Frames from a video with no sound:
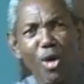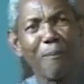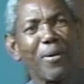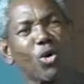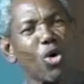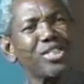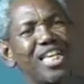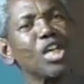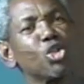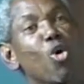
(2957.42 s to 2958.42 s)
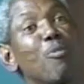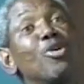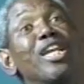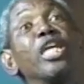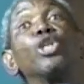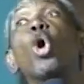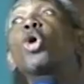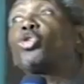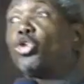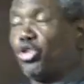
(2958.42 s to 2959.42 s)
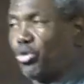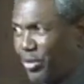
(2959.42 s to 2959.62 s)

because he has opened a door to you